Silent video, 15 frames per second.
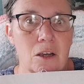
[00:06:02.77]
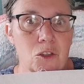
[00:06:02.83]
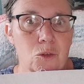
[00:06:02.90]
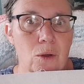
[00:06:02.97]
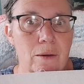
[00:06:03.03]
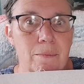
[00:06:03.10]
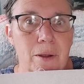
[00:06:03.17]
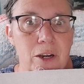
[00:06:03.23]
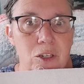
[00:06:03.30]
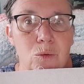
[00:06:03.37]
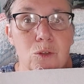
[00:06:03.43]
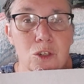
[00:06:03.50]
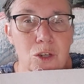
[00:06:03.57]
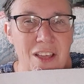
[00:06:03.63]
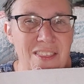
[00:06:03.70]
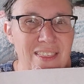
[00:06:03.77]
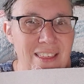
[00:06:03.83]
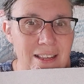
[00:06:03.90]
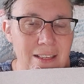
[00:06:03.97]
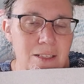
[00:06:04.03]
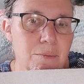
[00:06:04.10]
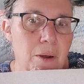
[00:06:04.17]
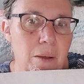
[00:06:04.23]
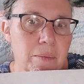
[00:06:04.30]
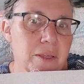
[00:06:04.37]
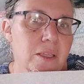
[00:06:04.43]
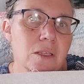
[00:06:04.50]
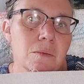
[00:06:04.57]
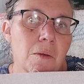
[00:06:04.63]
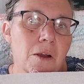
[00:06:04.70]
all 12 parts, which I think is probably
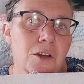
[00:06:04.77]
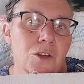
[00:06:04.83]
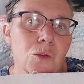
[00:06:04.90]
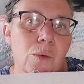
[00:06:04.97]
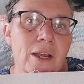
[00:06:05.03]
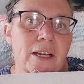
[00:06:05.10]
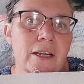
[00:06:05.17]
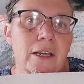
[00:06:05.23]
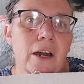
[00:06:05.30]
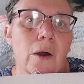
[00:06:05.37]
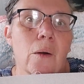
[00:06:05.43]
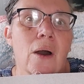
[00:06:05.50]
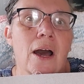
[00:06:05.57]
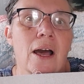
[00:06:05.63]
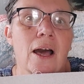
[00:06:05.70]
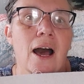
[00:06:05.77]
the smartest way to go.